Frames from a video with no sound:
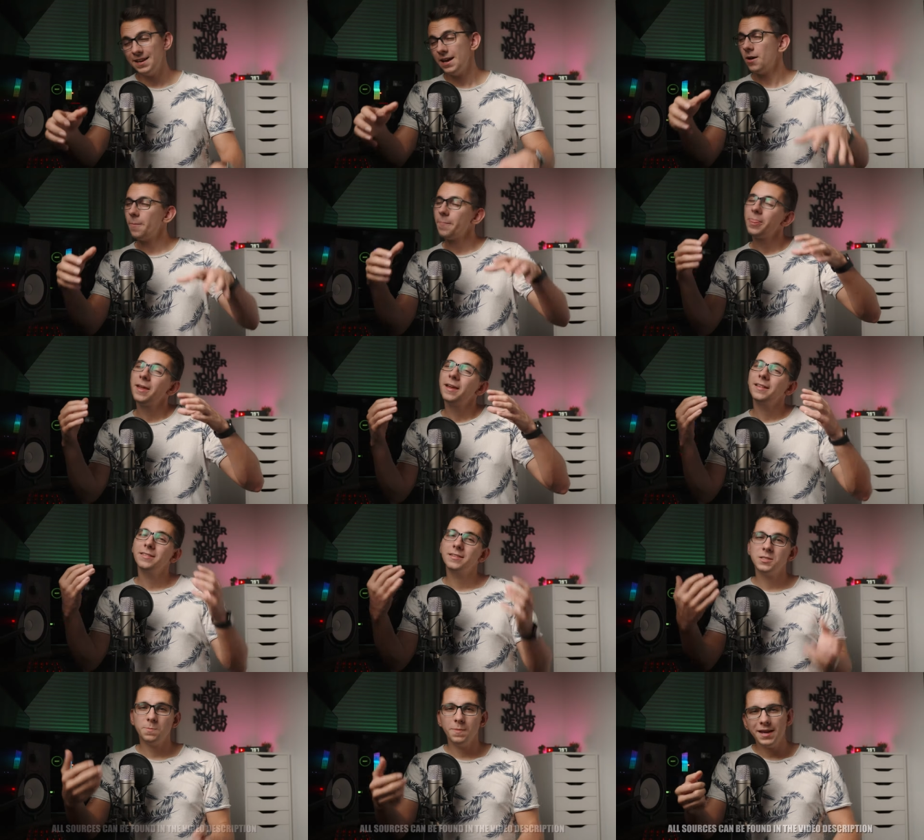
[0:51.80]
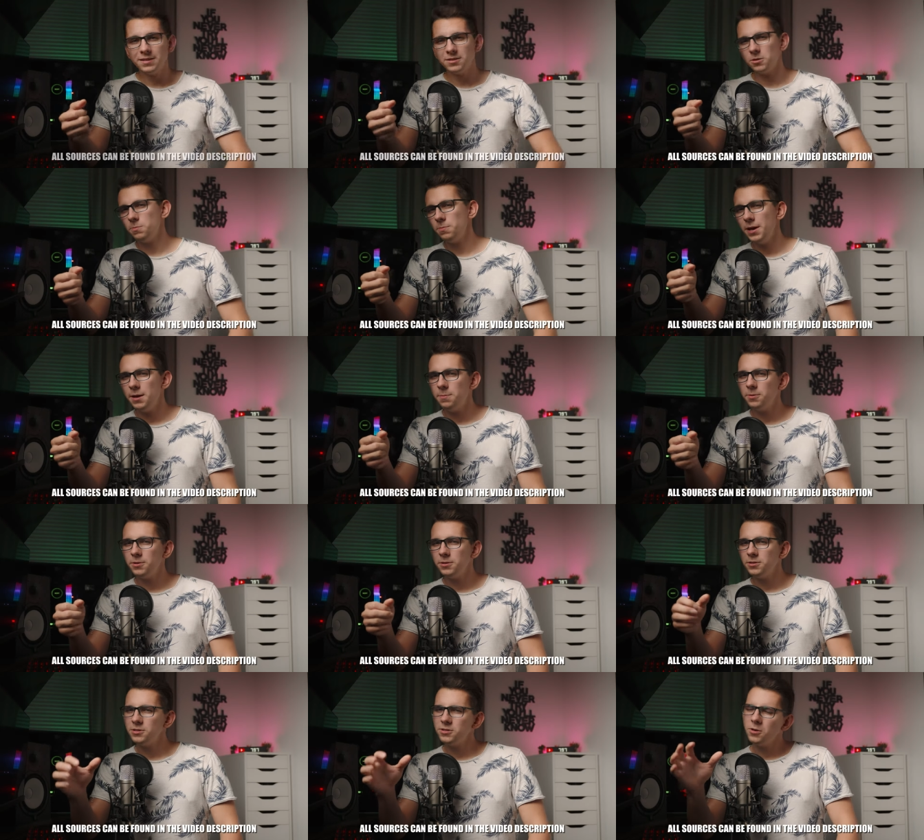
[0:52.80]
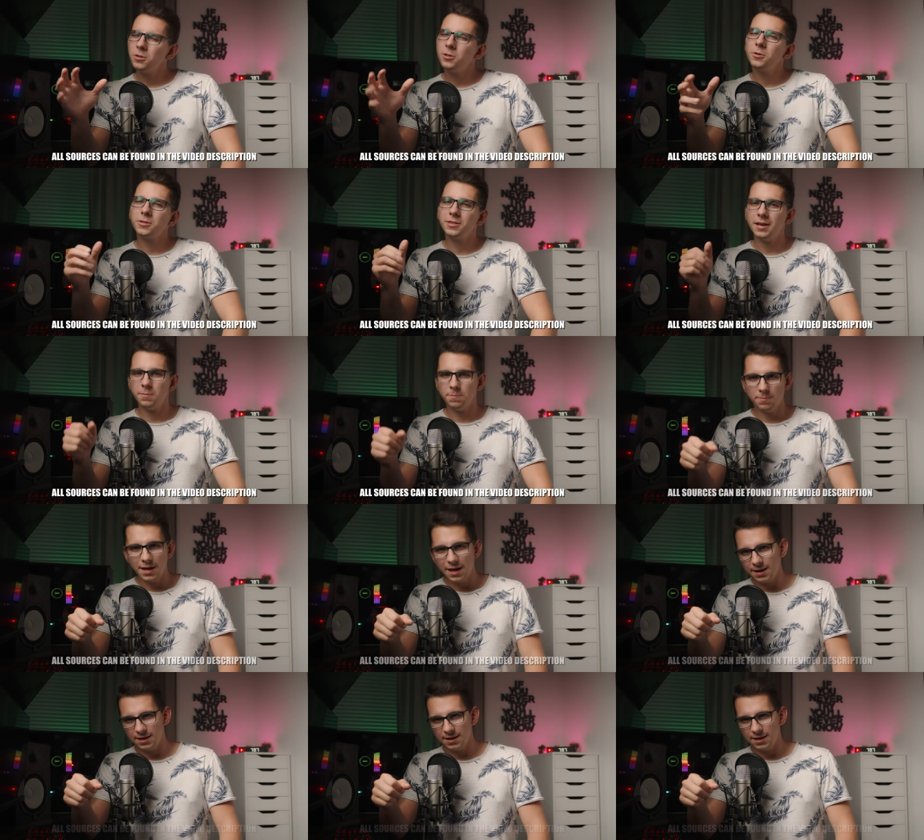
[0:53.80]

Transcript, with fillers: Now, the specs on paper don't look that bad